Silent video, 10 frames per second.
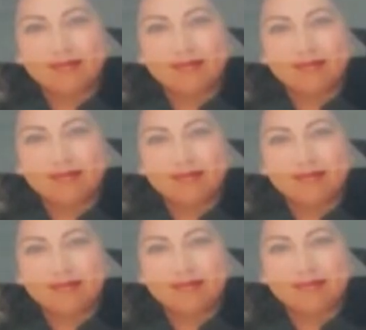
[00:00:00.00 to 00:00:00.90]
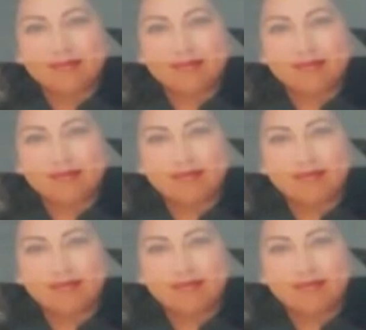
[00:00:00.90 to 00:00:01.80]

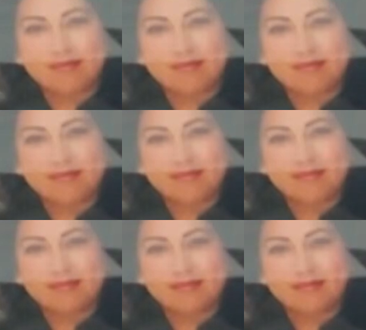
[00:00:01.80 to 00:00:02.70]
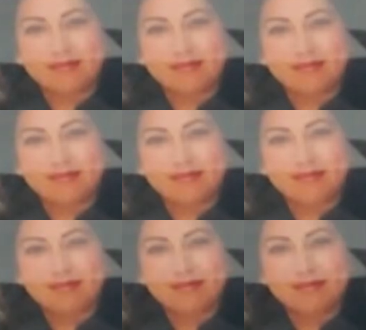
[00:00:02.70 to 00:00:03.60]

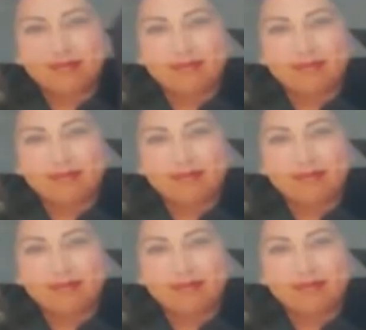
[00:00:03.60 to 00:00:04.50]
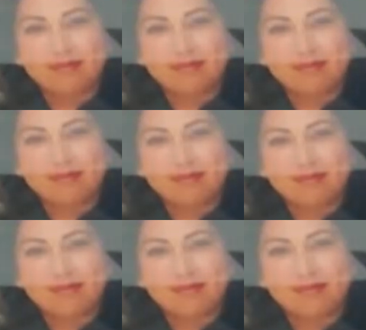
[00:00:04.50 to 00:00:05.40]

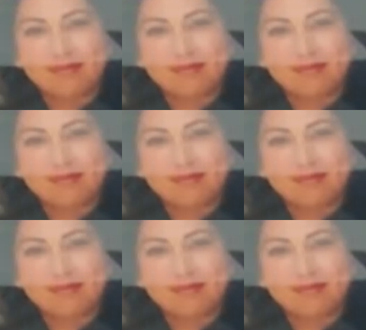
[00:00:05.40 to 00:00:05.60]
[no speech]